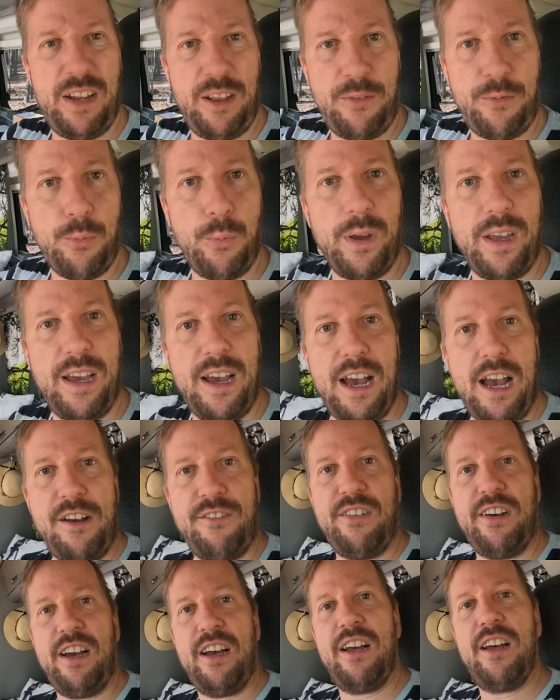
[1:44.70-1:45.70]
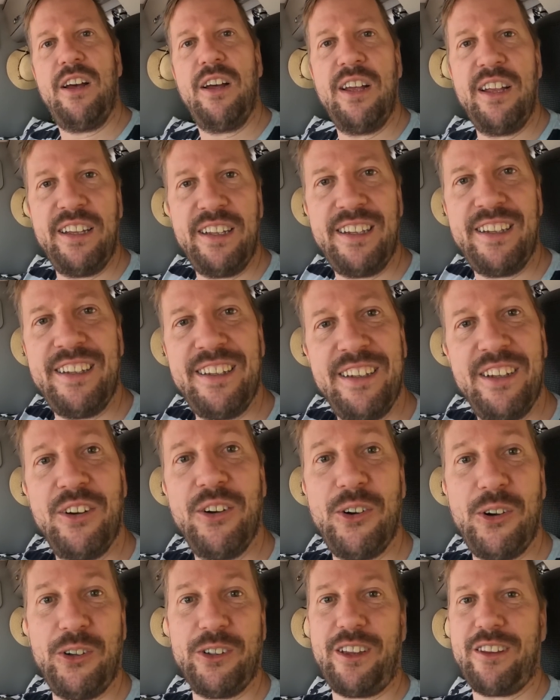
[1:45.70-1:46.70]
if we have
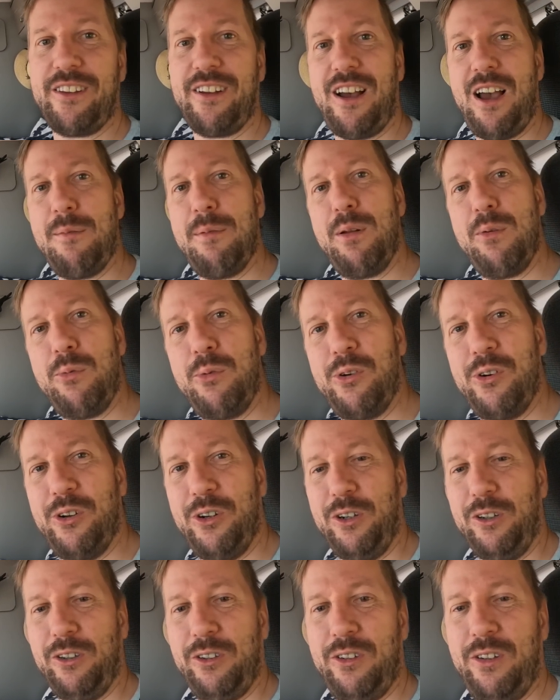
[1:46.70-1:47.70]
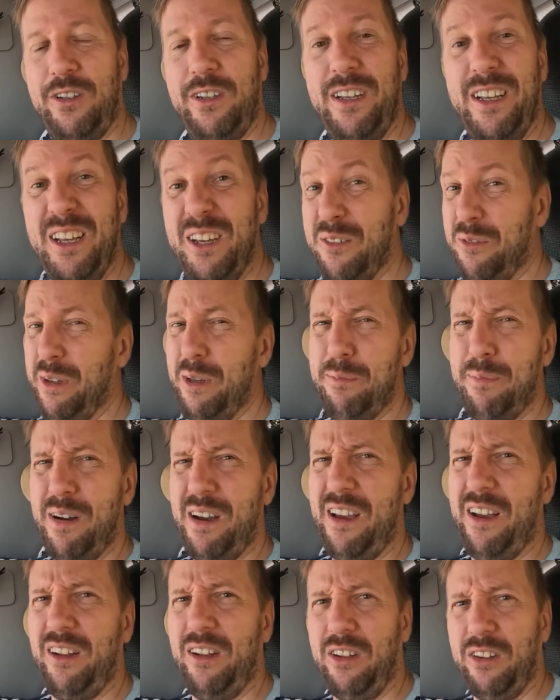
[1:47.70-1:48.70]
all the time in the world, we
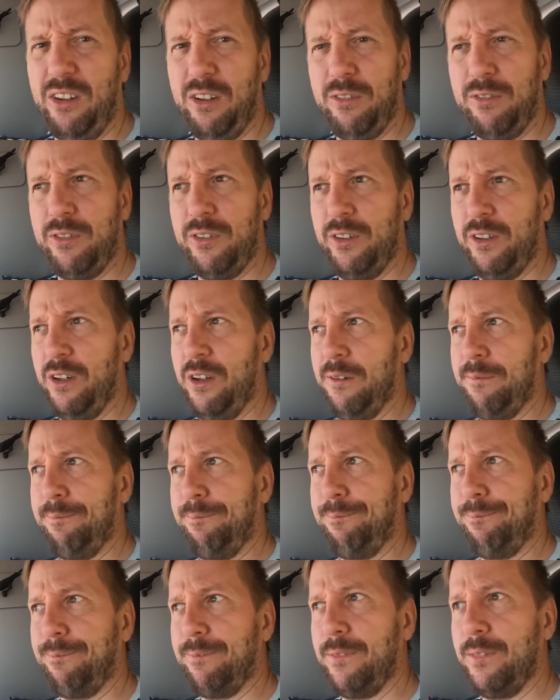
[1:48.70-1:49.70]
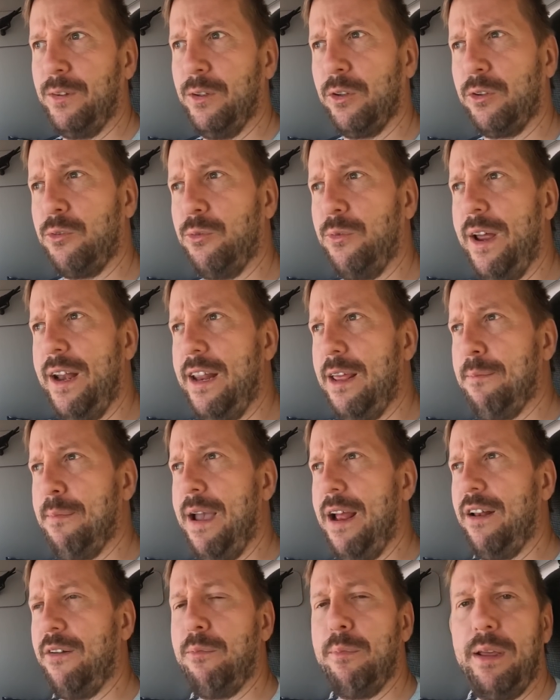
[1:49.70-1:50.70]
buy a lot of not
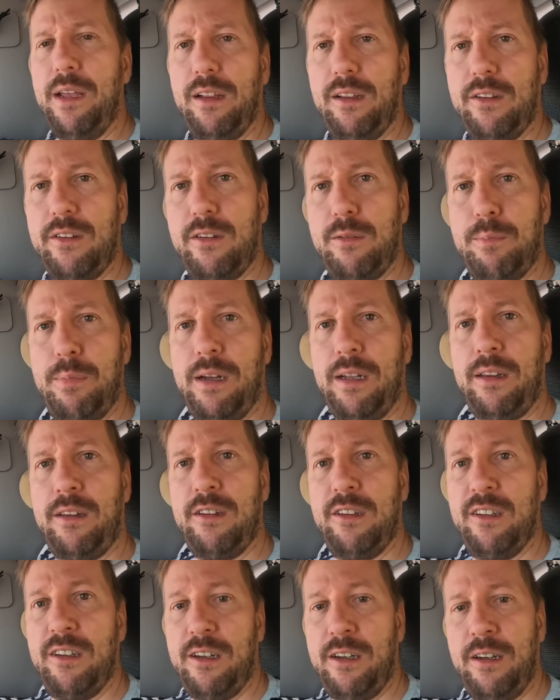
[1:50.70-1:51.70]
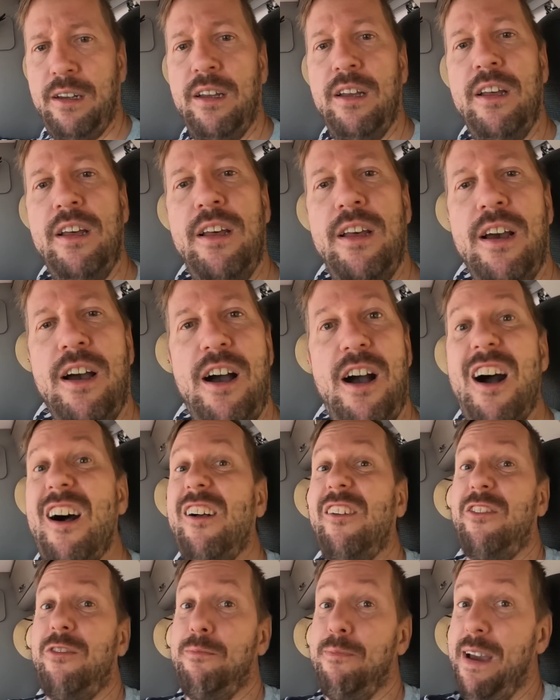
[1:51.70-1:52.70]
ready-made meals, but
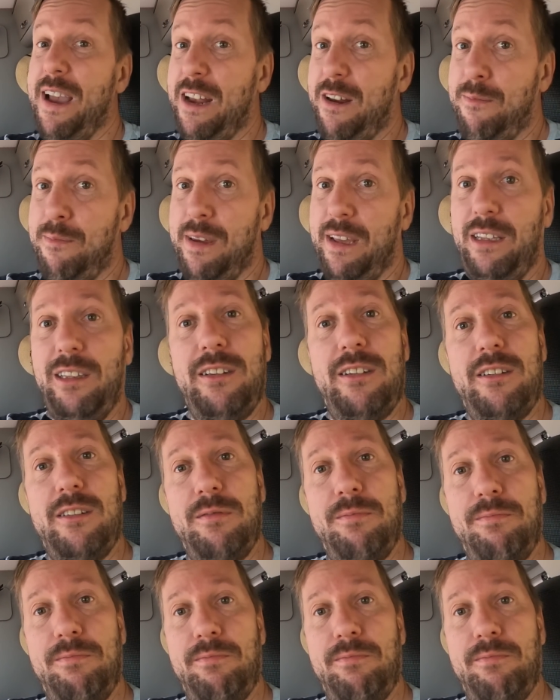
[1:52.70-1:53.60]
half-made meals.